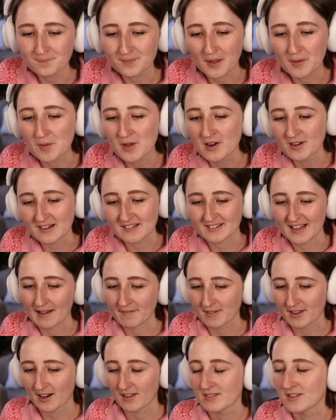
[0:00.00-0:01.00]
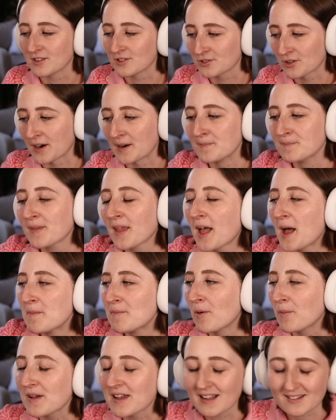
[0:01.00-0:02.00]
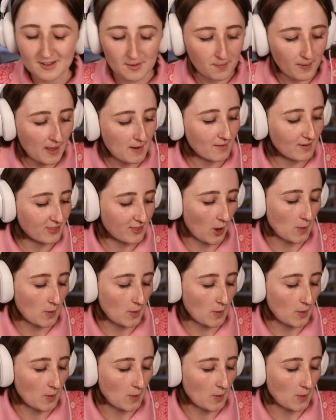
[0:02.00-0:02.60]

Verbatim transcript: We don't need to have that on this screen. But we get to play with the Home